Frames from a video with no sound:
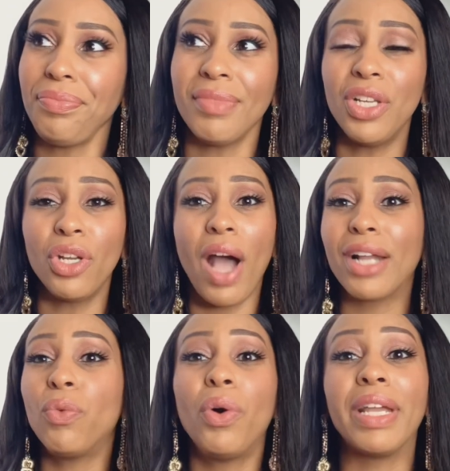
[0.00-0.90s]
you know, I
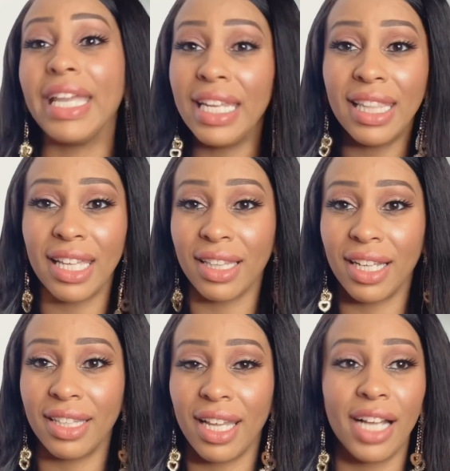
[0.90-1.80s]
don't want anything
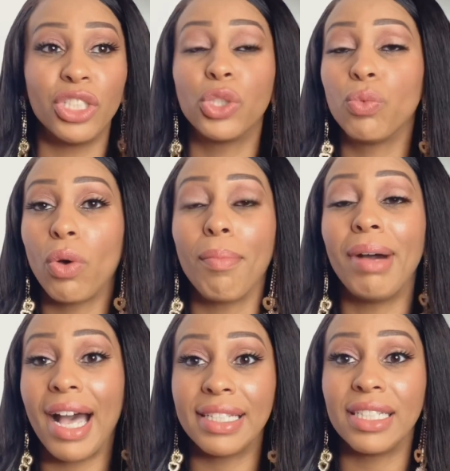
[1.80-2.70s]
like that. I just want
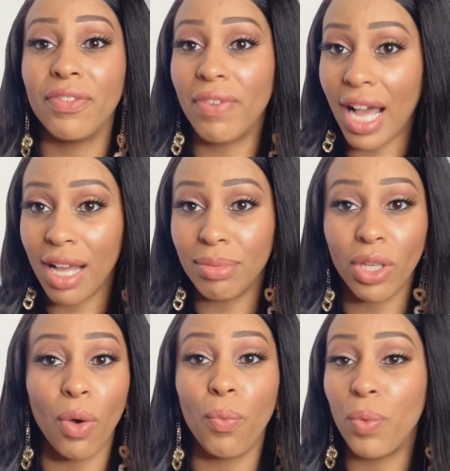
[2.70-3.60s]
positive vibes
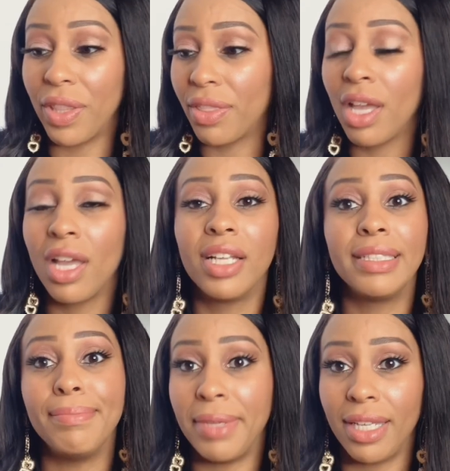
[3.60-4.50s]
with
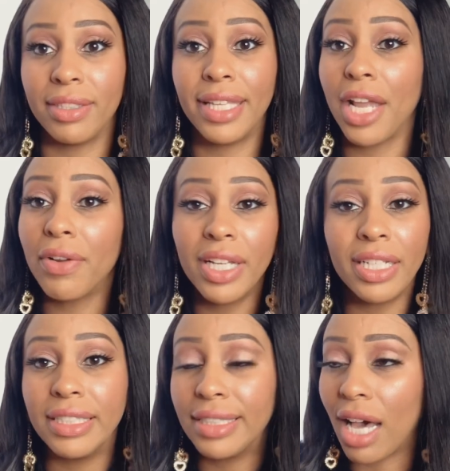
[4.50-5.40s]
me. Terry
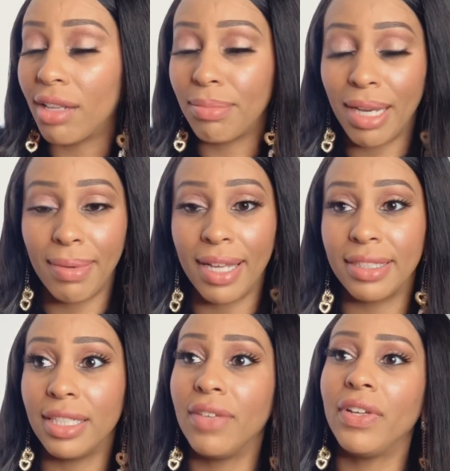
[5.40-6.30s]
is all about
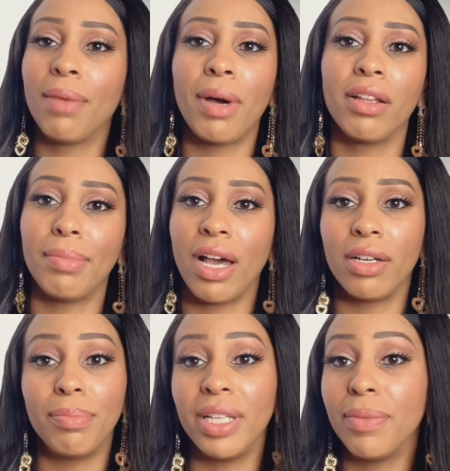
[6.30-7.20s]
positivity. I'm all about
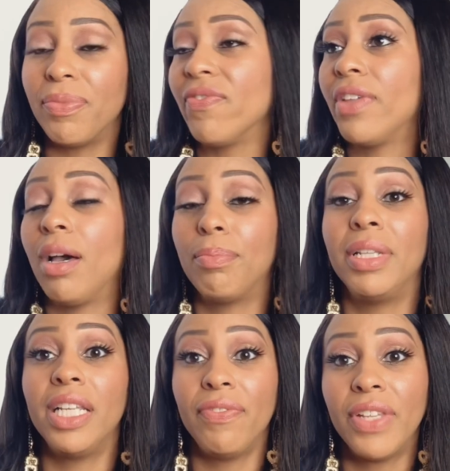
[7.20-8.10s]
uplift,
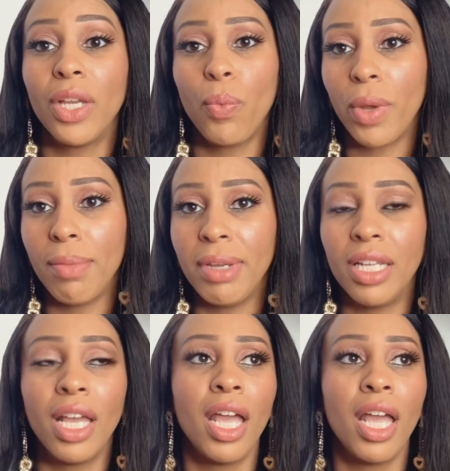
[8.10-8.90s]
uplifting women,